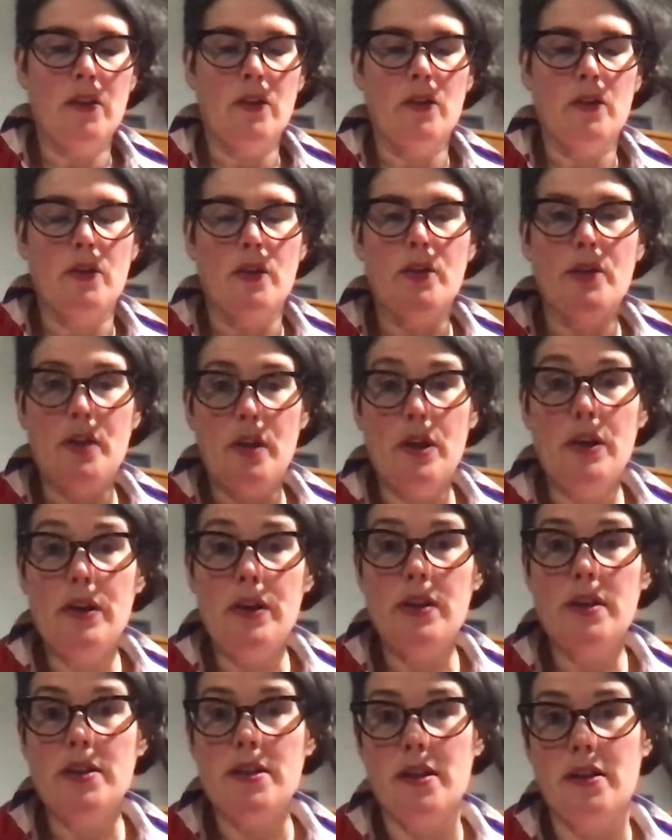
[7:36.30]
The
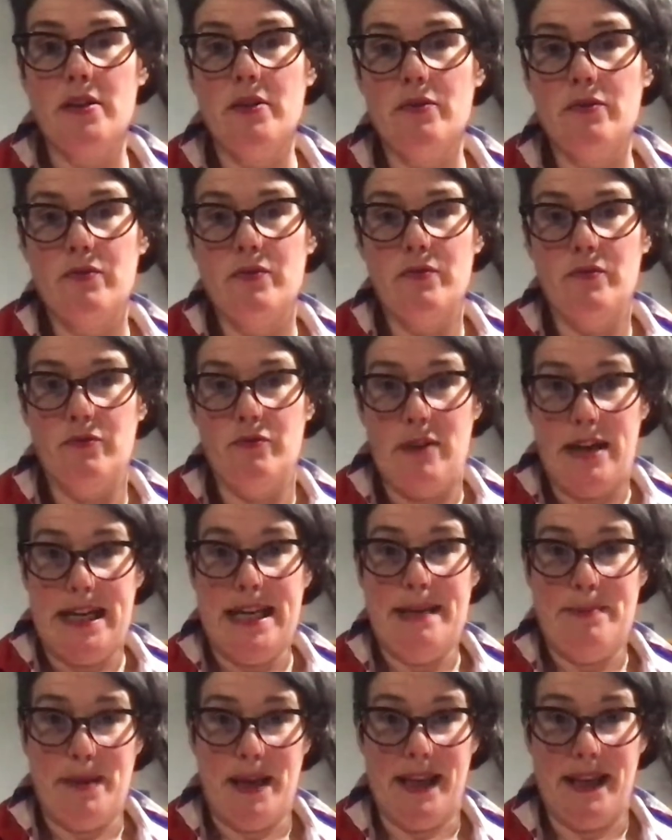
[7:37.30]
third really
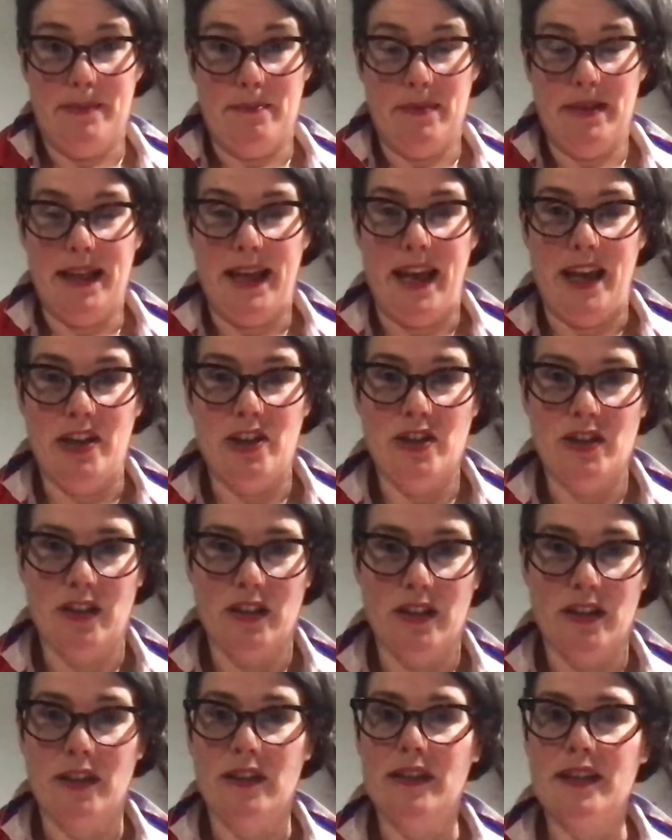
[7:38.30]
big
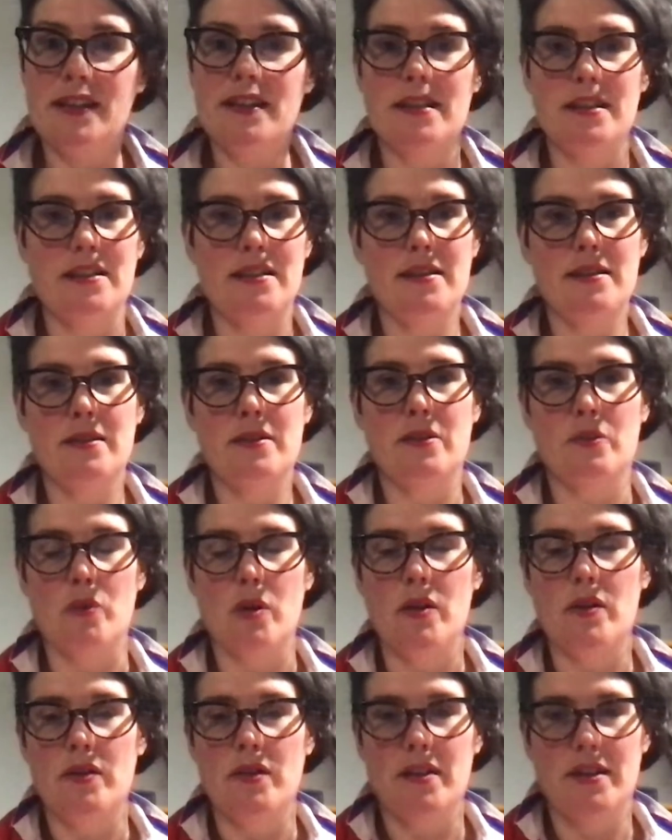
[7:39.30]
implication, and this is the
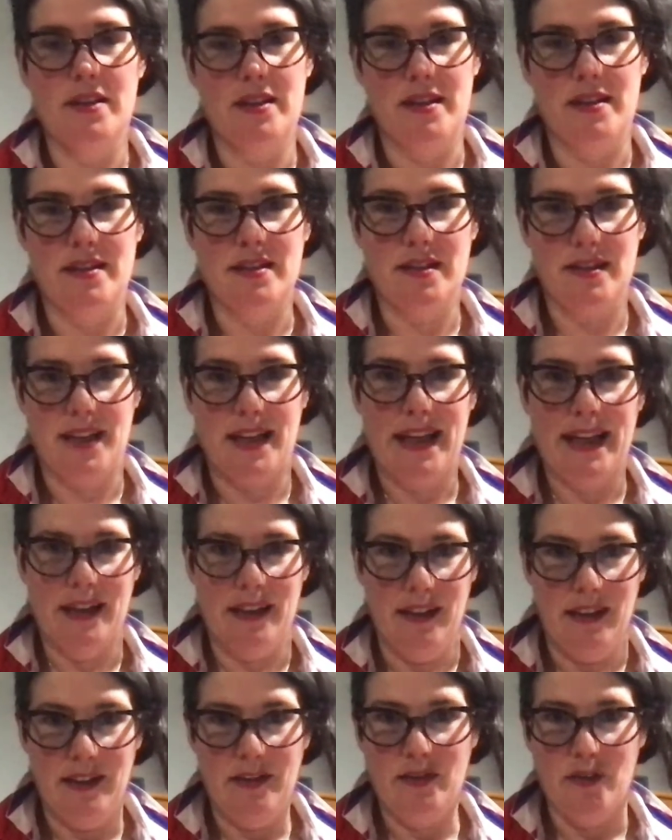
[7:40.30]
one that is a
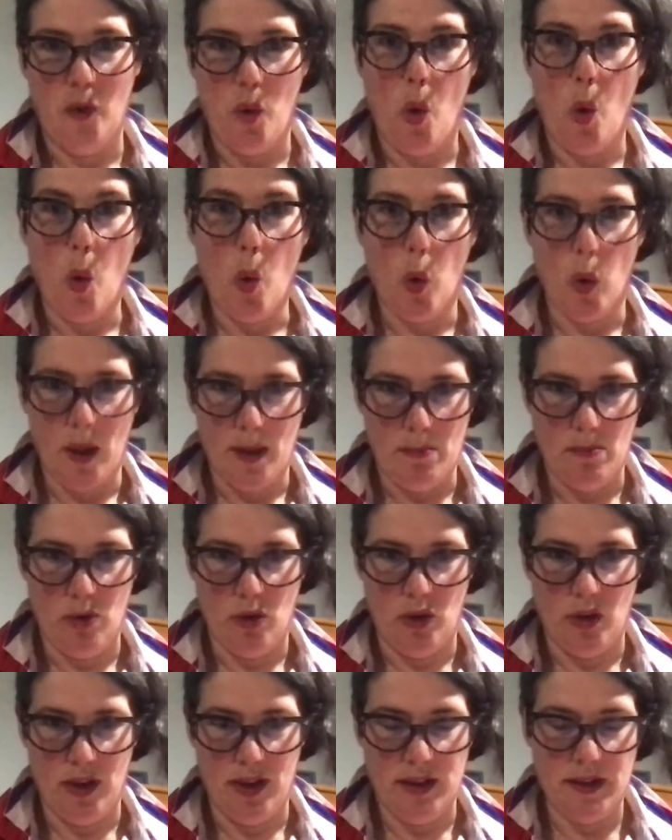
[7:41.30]
killer for all
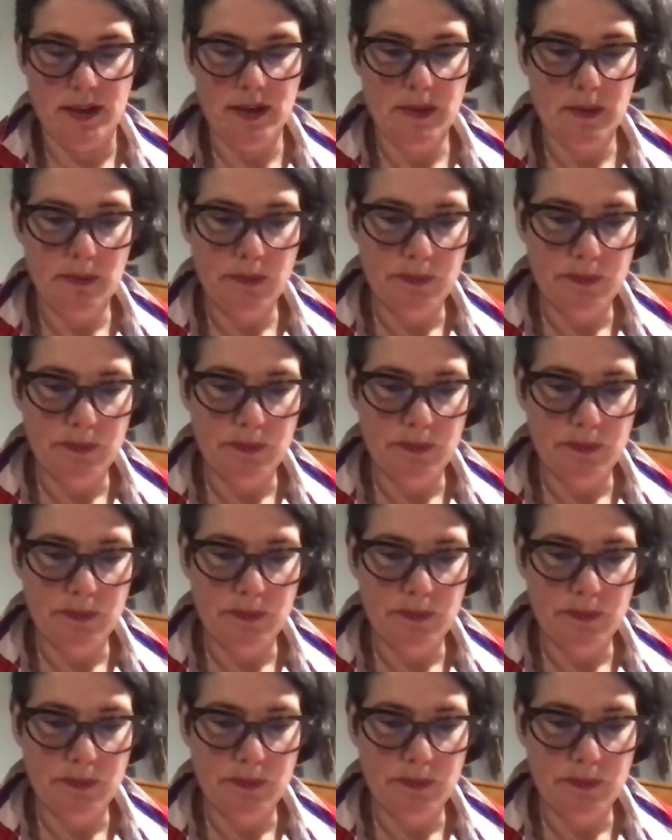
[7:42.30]
employers,